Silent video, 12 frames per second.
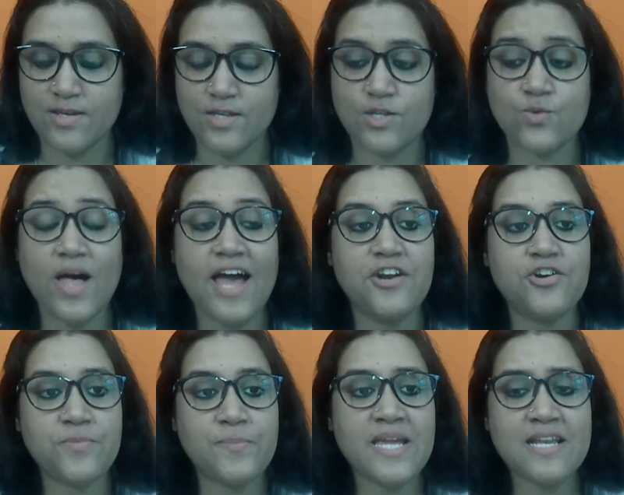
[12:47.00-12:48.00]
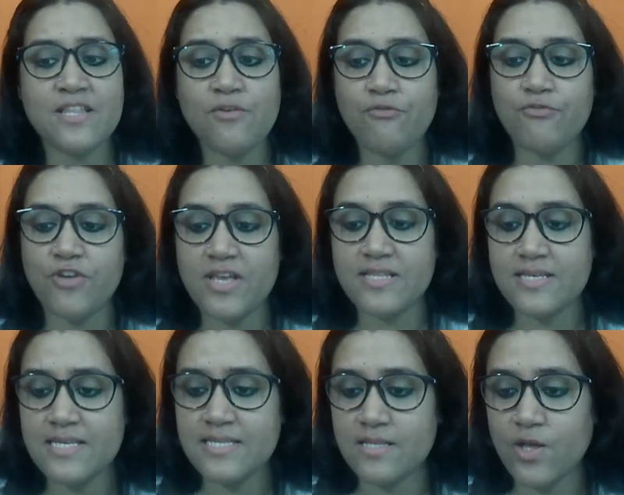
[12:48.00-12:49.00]
So I repeat the
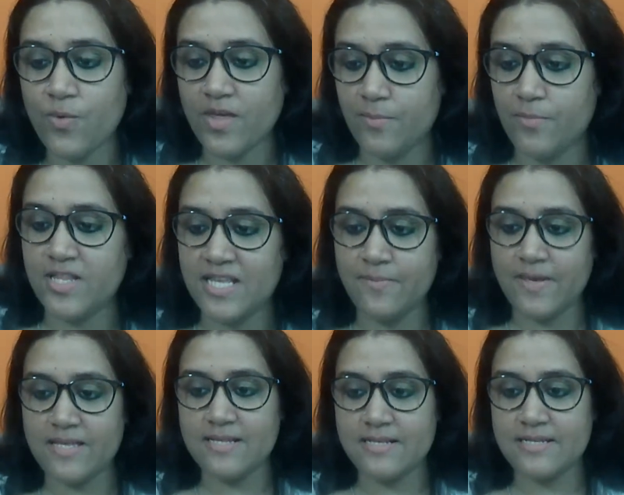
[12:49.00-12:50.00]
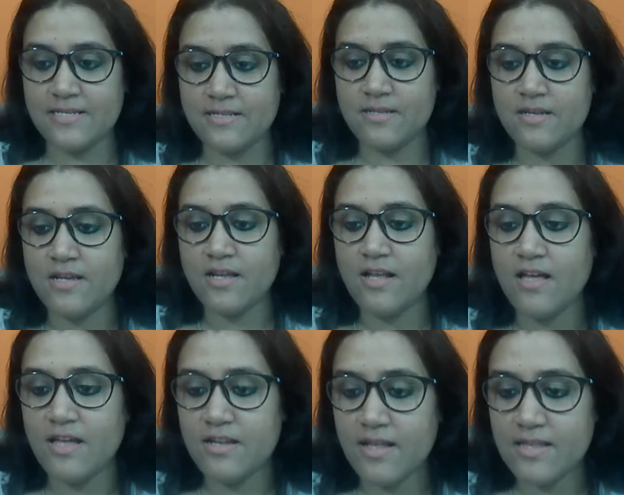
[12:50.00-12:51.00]
phrases. Okay, Pradeep has written
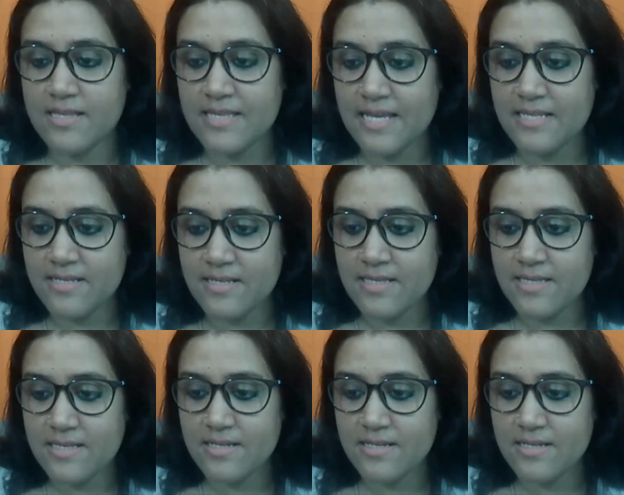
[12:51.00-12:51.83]
another sentence.